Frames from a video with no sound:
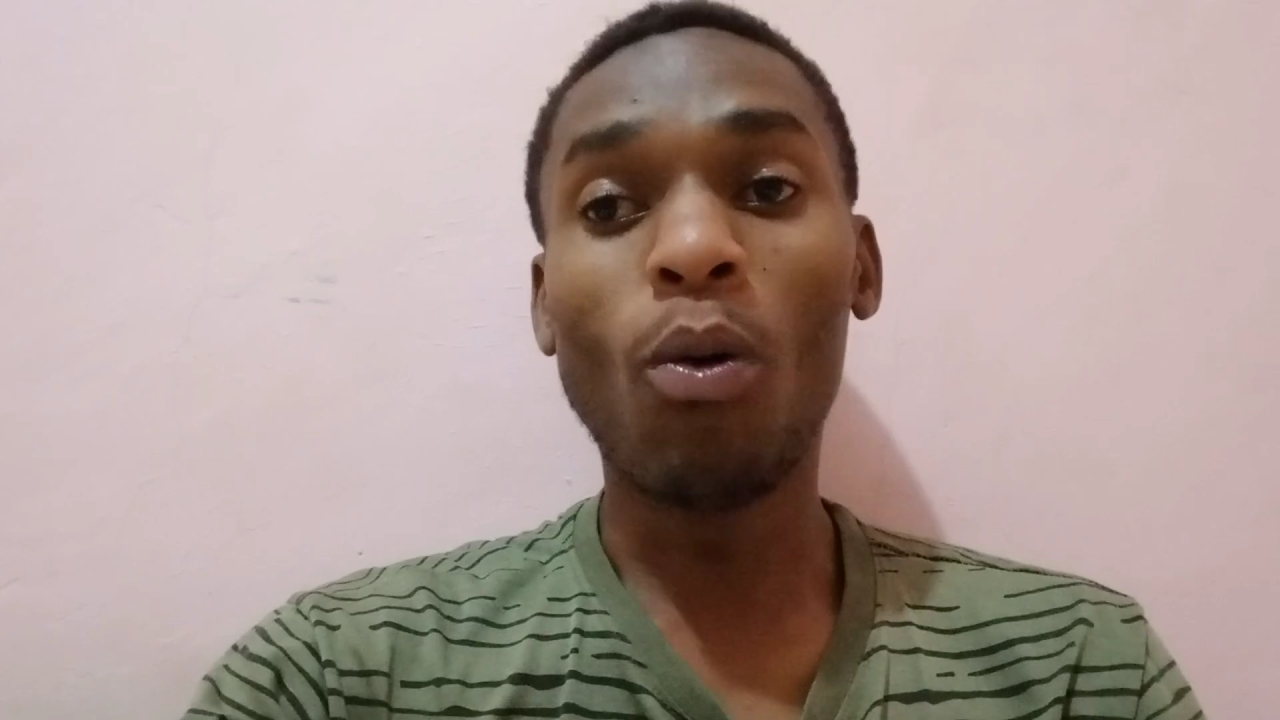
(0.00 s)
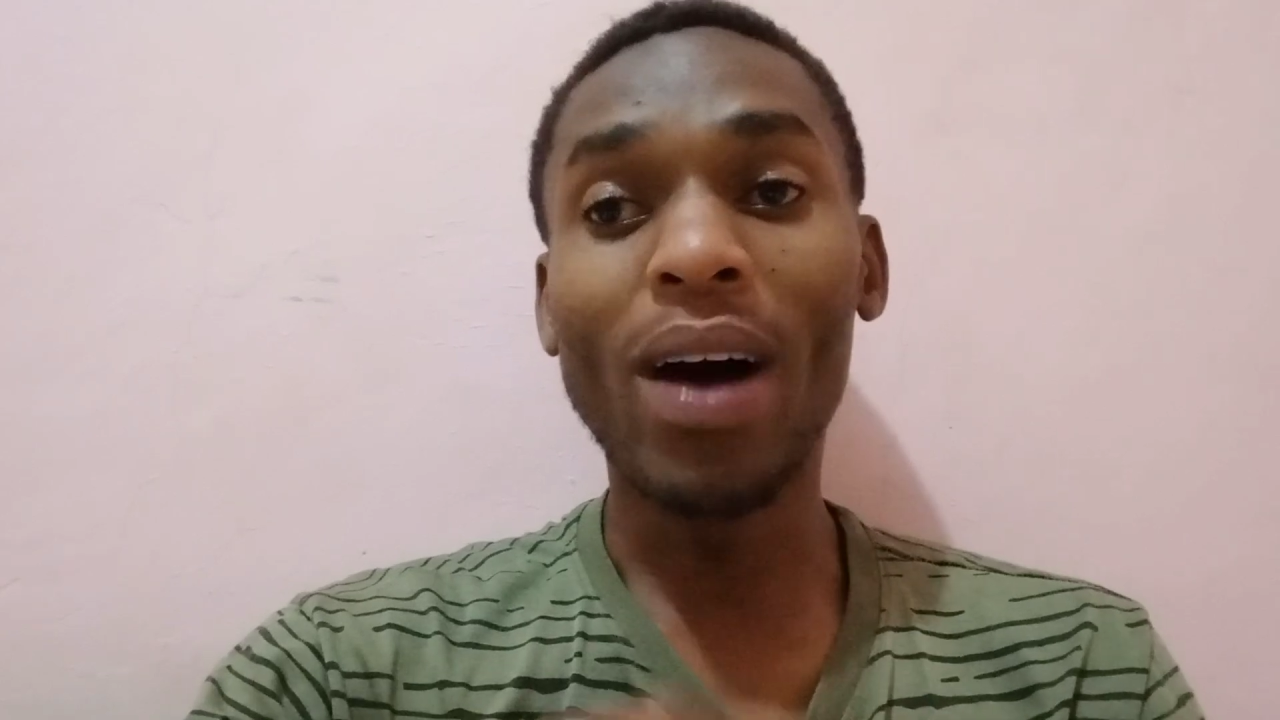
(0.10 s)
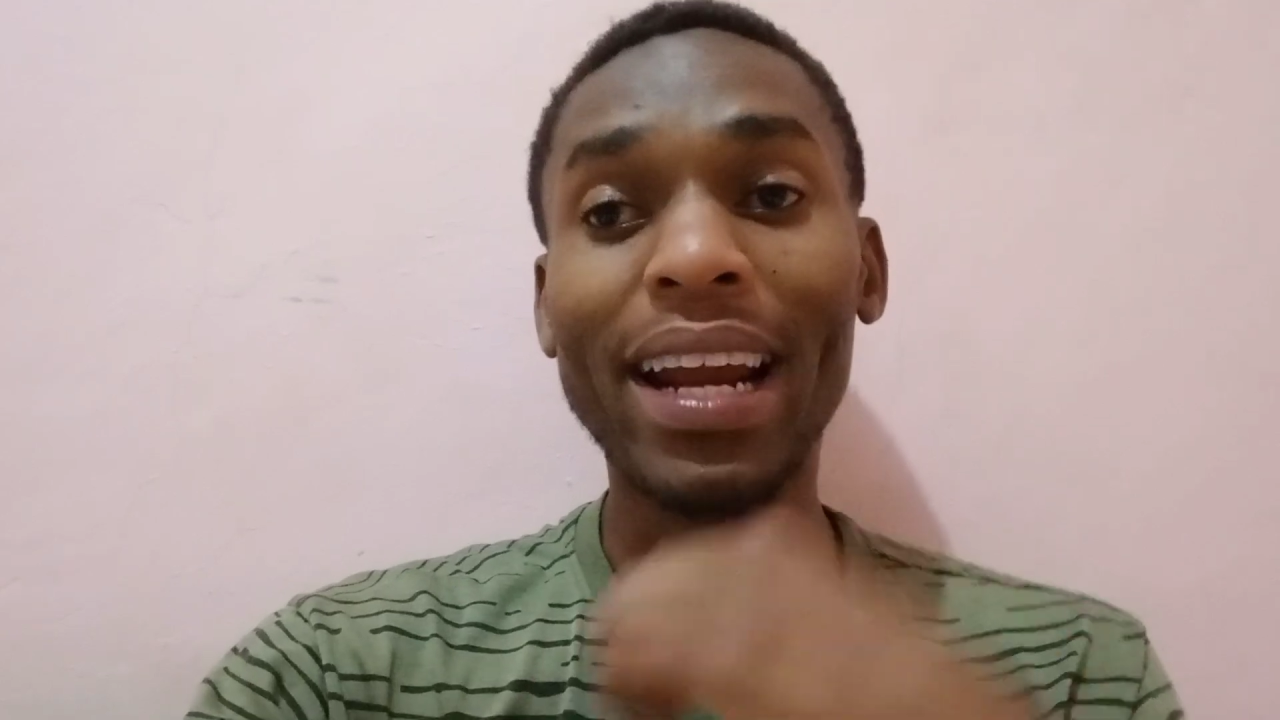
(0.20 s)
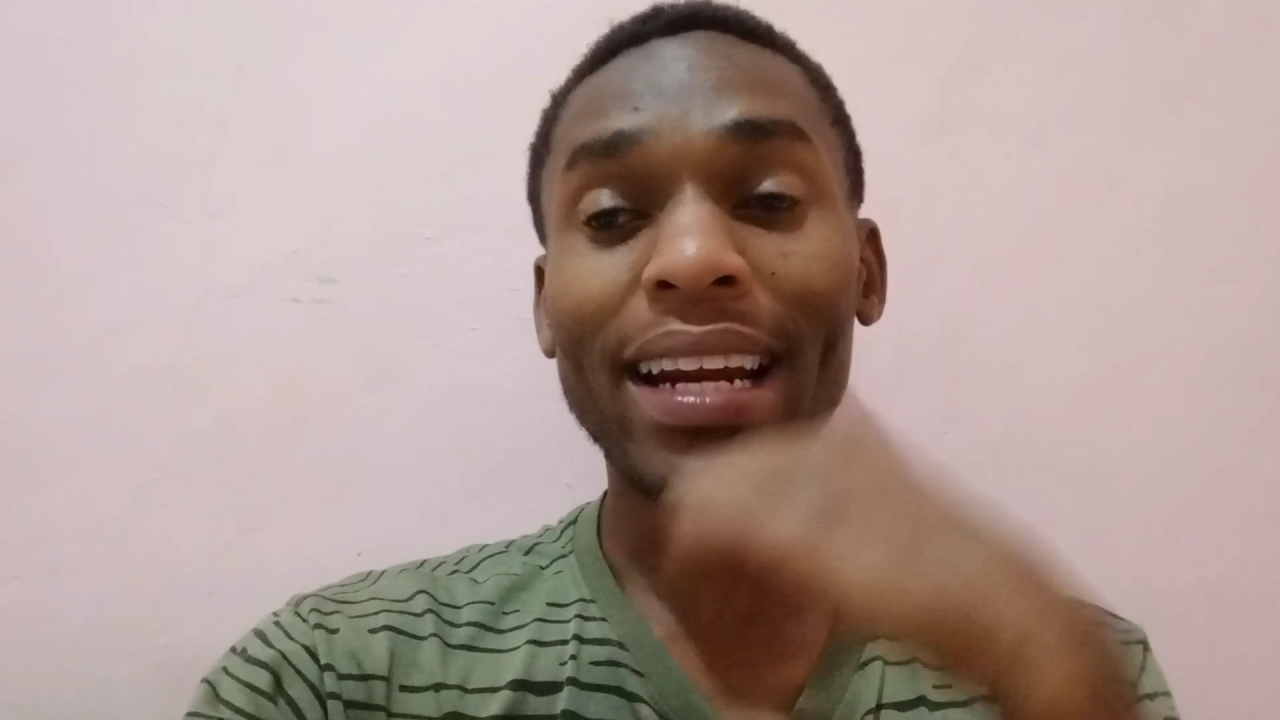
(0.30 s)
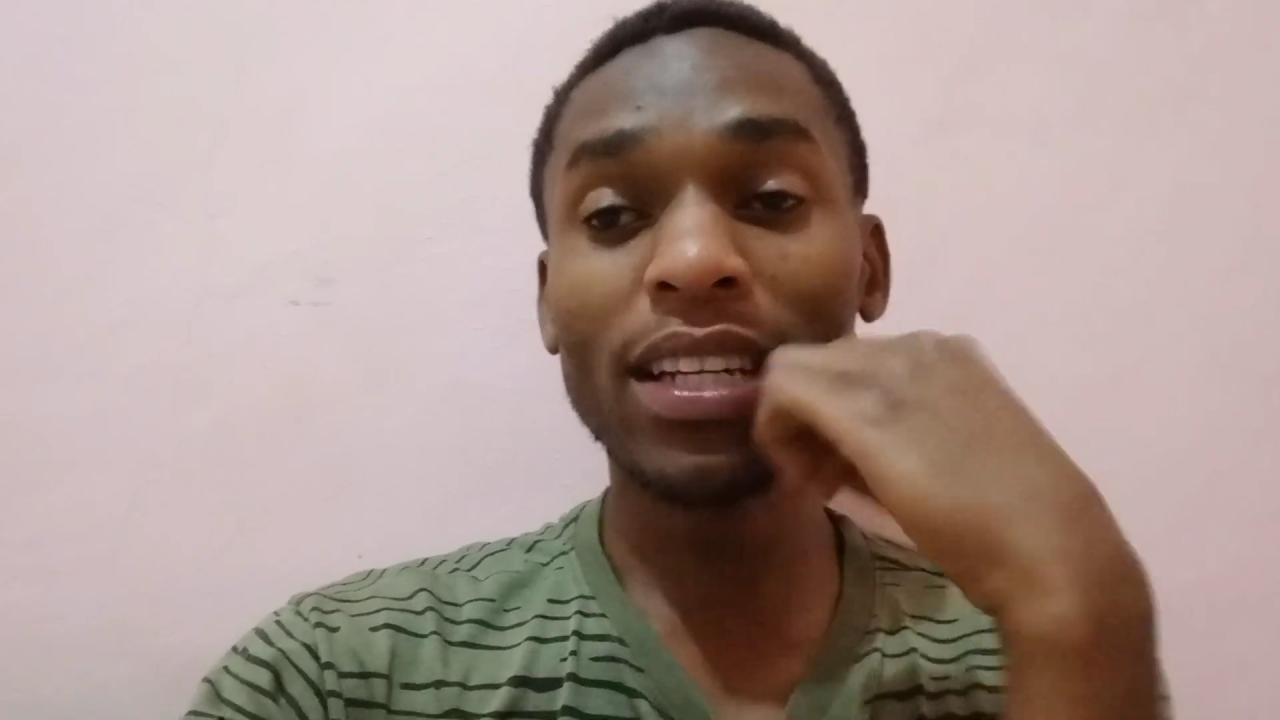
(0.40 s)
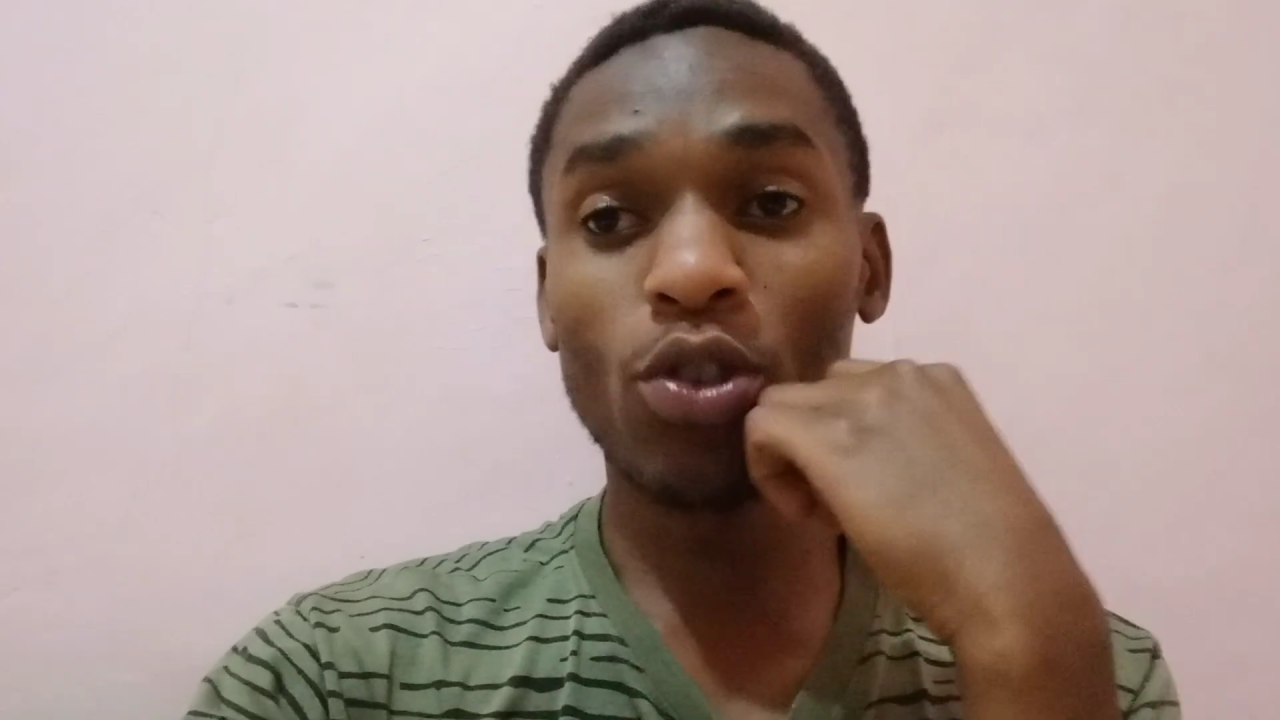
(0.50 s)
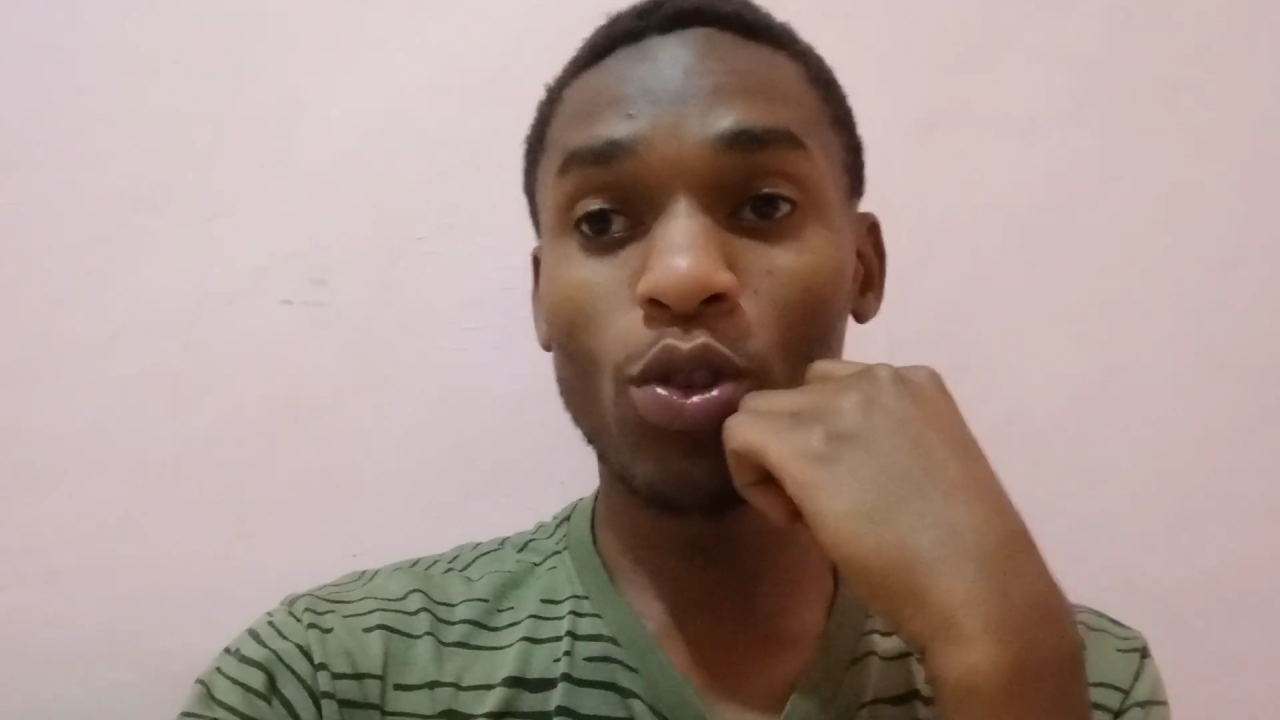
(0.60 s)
what I need to